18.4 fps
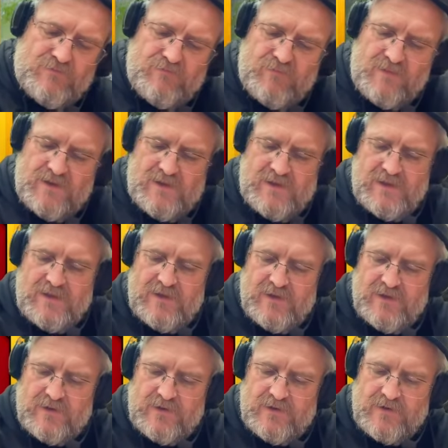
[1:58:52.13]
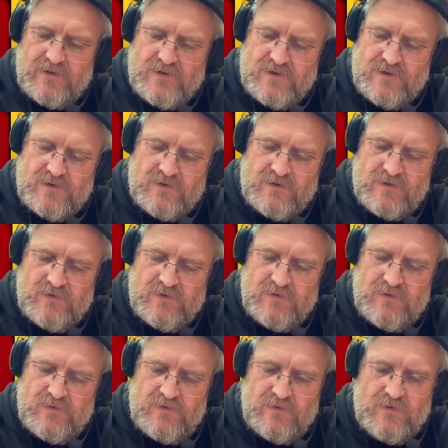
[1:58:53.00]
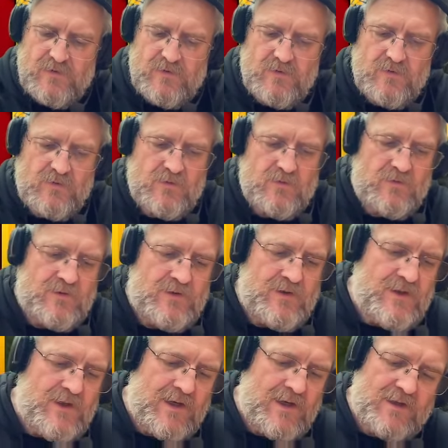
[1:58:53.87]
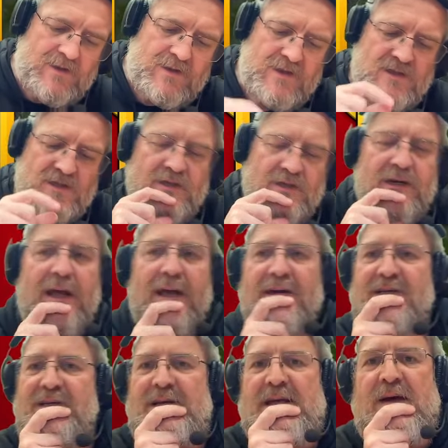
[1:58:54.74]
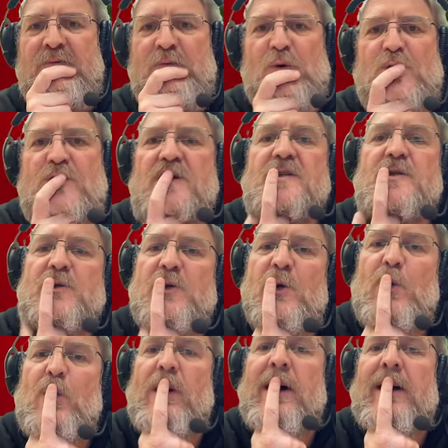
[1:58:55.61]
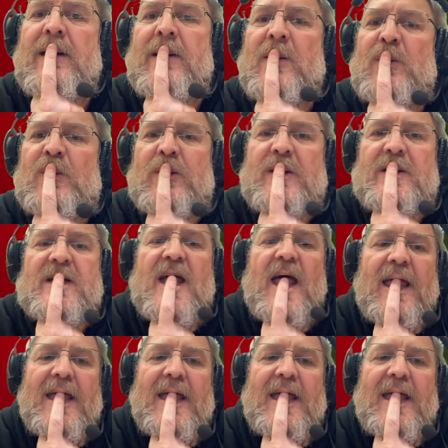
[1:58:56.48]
million to get this next level to 200.